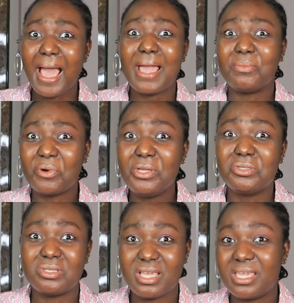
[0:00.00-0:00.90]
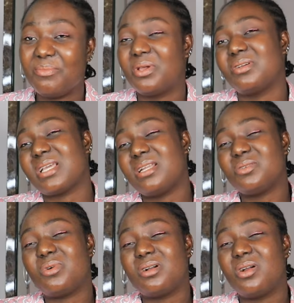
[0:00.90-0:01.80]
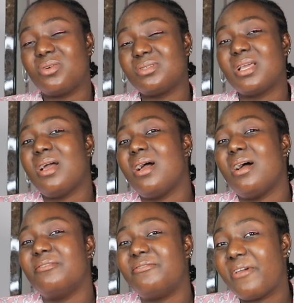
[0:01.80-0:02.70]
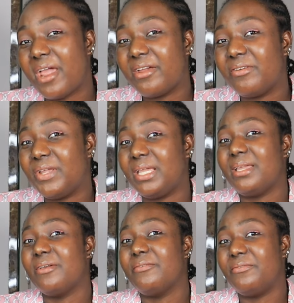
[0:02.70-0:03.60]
I am going to take it, because handwork goes a very,